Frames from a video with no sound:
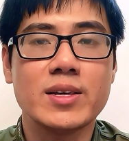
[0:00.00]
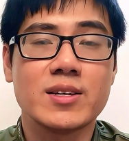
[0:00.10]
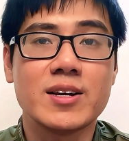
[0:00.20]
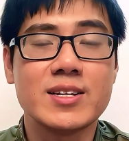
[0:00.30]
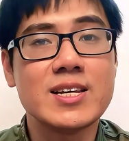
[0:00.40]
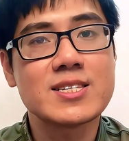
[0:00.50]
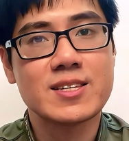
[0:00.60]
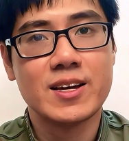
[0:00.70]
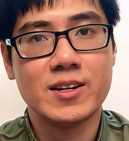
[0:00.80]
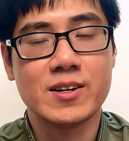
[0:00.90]
the
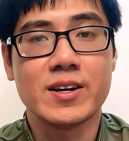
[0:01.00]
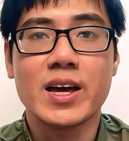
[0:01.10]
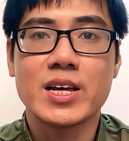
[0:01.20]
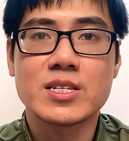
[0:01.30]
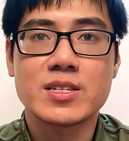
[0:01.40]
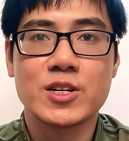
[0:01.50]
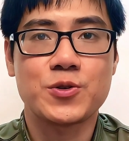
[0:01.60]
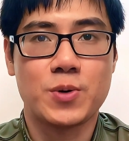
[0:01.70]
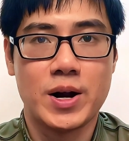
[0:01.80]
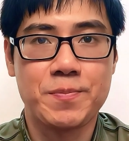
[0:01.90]
descendant,
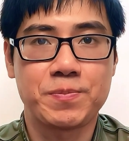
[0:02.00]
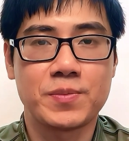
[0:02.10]
etc.